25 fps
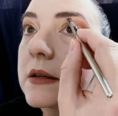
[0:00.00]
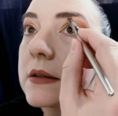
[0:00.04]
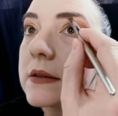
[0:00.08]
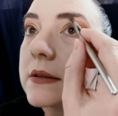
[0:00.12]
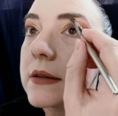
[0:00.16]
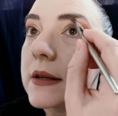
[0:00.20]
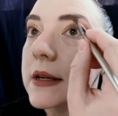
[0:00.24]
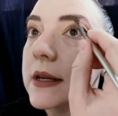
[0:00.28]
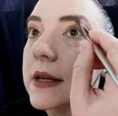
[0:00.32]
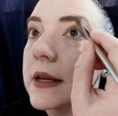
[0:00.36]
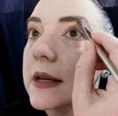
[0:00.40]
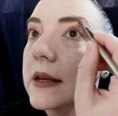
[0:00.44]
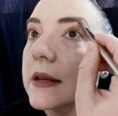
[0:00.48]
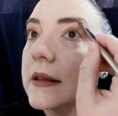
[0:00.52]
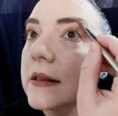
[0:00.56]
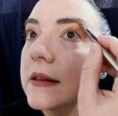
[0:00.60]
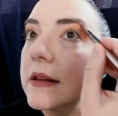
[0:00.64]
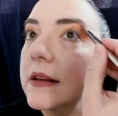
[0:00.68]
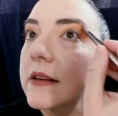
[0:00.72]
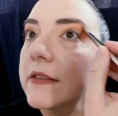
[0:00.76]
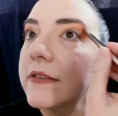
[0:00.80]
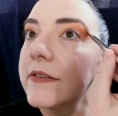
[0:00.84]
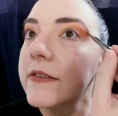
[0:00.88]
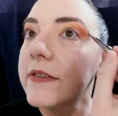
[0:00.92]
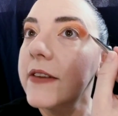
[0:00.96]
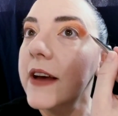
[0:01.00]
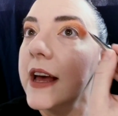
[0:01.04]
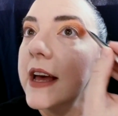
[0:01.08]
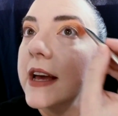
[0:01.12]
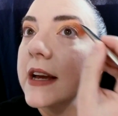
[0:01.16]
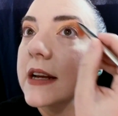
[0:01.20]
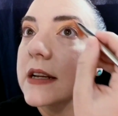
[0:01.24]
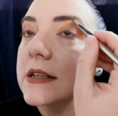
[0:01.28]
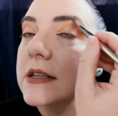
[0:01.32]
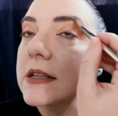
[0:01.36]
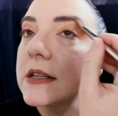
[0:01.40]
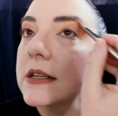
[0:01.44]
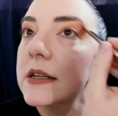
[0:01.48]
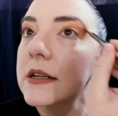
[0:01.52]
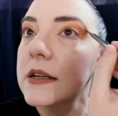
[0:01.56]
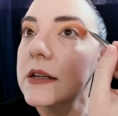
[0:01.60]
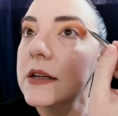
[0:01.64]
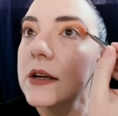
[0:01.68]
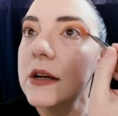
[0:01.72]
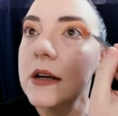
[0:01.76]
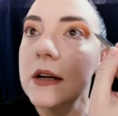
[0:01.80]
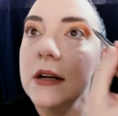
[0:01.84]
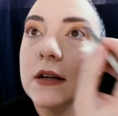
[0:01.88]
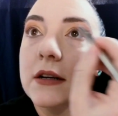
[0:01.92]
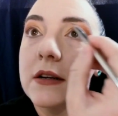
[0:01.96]
So I can get the effect
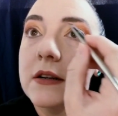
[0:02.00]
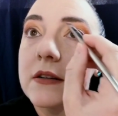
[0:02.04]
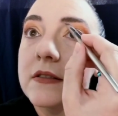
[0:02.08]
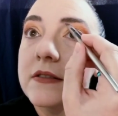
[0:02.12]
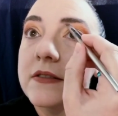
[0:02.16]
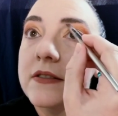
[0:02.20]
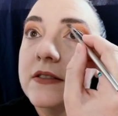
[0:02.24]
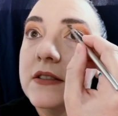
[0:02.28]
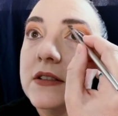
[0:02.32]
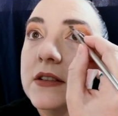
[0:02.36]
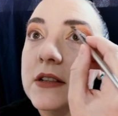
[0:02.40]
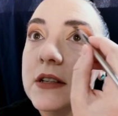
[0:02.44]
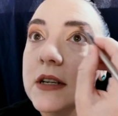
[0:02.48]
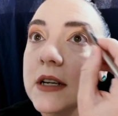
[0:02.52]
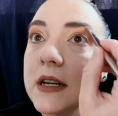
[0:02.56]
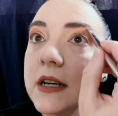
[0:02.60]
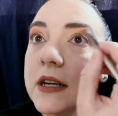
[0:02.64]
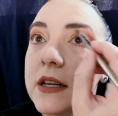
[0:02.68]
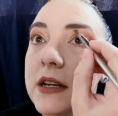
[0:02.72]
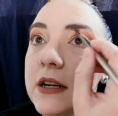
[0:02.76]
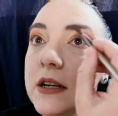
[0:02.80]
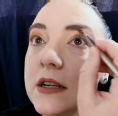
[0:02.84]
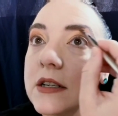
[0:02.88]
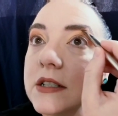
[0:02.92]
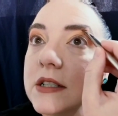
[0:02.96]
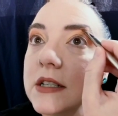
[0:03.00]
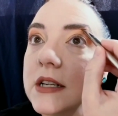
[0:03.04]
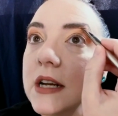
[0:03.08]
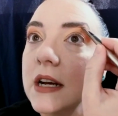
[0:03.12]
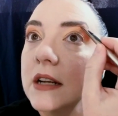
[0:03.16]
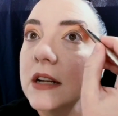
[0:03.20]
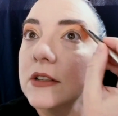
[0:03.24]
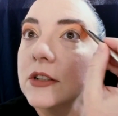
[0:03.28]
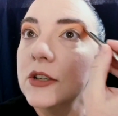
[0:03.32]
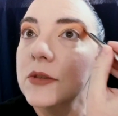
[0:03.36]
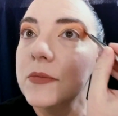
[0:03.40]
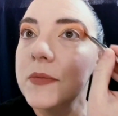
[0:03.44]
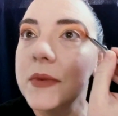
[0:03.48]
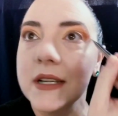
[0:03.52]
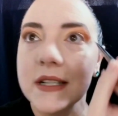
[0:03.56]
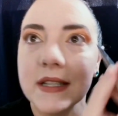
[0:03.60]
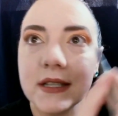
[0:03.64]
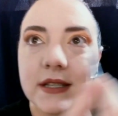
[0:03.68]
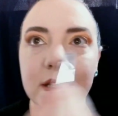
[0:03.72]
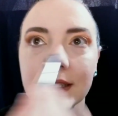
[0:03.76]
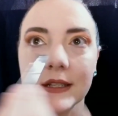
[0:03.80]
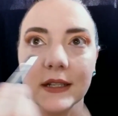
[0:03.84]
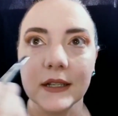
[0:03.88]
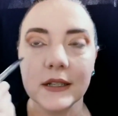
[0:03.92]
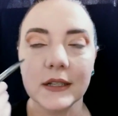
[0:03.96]
of an arch color, but
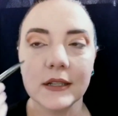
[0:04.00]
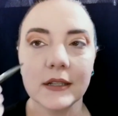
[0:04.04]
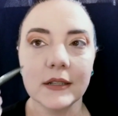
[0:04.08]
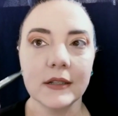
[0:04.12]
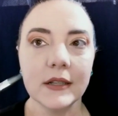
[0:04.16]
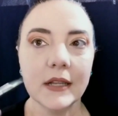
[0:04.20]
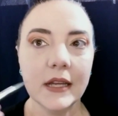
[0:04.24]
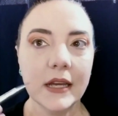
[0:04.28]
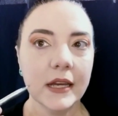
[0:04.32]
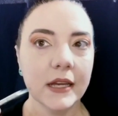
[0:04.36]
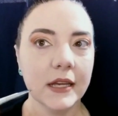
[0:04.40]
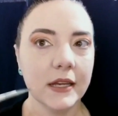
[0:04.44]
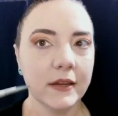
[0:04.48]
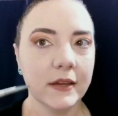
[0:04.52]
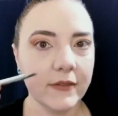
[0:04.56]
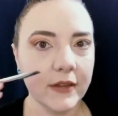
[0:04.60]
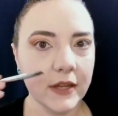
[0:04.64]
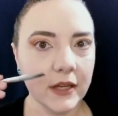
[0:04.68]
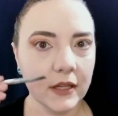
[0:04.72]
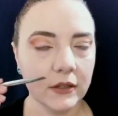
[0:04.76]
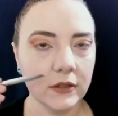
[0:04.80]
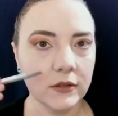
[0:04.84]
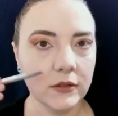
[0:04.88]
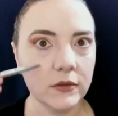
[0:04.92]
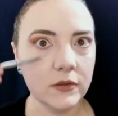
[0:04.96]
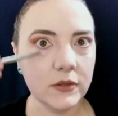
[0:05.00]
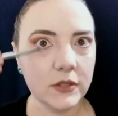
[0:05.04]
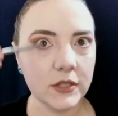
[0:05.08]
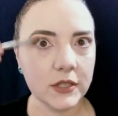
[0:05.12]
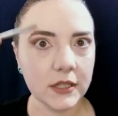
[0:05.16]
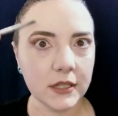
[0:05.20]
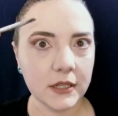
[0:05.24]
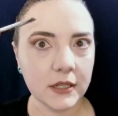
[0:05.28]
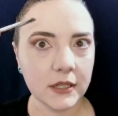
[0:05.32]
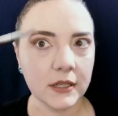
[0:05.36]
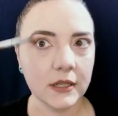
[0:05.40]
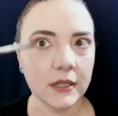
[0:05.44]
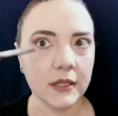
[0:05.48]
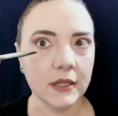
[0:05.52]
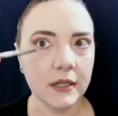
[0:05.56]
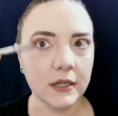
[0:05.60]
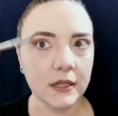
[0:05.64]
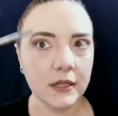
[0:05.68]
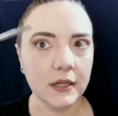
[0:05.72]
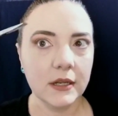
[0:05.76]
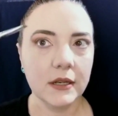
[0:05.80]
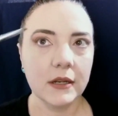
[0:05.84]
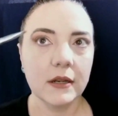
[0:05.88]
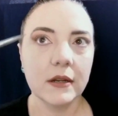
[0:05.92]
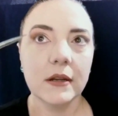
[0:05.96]
still give the illusion
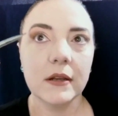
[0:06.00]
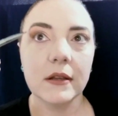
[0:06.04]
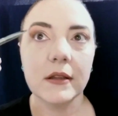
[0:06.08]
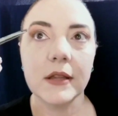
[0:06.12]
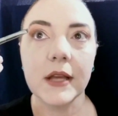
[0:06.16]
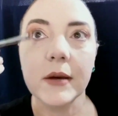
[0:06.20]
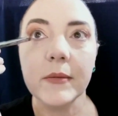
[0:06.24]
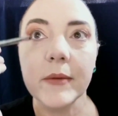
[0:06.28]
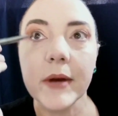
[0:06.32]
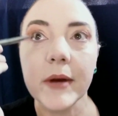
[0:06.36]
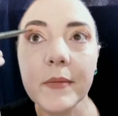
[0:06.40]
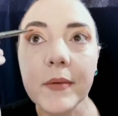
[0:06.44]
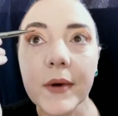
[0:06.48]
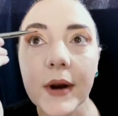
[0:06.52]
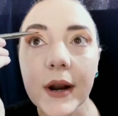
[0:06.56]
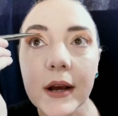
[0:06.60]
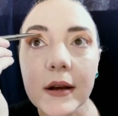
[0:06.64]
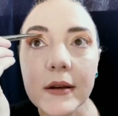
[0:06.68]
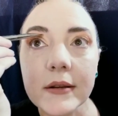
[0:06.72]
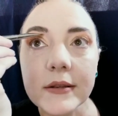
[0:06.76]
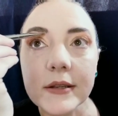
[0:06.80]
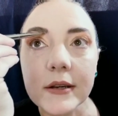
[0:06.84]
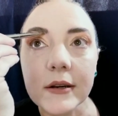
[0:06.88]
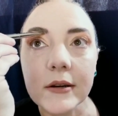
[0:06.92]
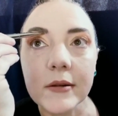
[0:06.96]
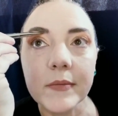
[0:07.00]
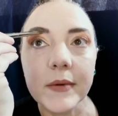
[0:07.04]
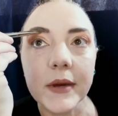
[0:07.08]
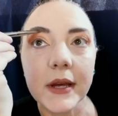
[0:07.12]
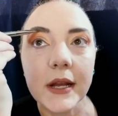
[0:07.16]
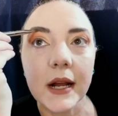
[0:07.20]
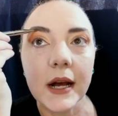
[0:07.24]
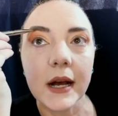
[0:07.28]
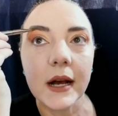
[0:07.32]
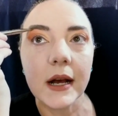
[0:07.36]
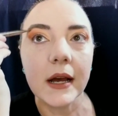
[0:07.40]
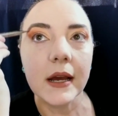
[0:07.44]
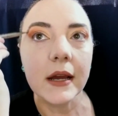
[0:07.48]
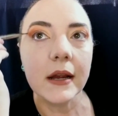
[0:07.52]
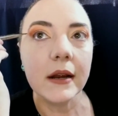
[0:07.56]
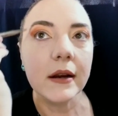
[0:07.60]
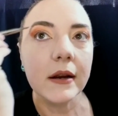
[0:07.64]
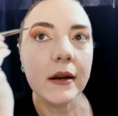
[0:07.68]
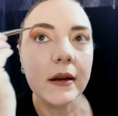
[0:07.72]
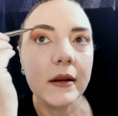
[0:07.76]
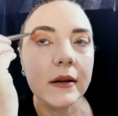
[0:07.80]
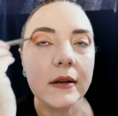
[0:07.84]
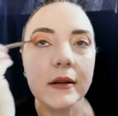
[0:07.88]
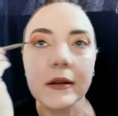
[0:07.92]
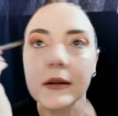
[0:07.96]
that my brows are a bit
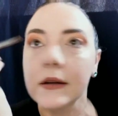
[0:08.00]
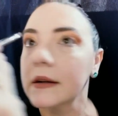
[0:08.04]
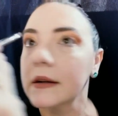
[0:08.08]
higher.